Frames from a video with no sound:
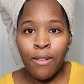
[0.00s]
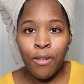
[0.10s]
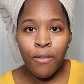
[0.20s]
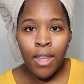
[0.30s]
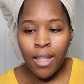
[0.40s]
enough
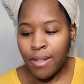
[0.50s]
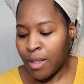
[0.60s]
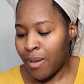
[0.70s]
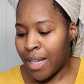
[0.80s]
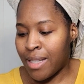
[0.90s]
of this,
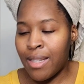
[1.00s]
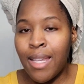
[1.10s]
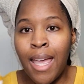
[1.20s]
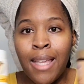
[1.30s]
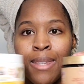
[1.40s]
so I
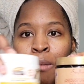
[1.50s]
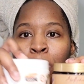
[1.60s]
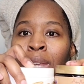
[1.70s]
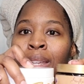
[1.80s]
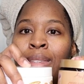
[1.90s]
just had to
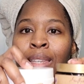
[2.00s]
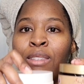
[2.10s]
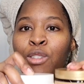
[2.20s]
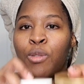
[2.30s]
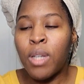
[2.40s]
mix
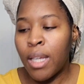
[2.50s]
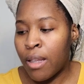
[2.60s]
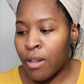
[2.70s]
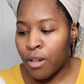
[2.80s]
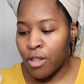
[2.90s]
these two
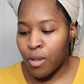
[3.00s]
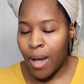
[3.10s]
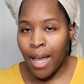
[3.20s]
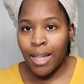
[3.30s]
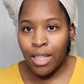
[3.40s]
together so
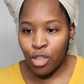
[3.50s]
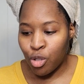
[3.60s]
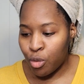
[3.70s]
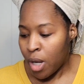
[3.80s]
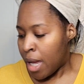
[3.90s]
I can
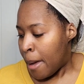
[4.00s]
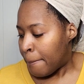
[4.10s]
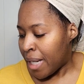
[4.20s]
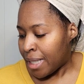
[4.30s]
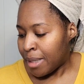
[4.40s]
do
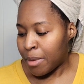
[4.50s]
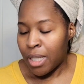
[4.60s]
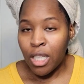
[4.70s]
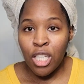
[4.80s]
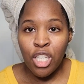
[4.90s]
my deep
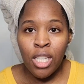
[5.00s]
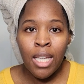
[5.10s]
condition,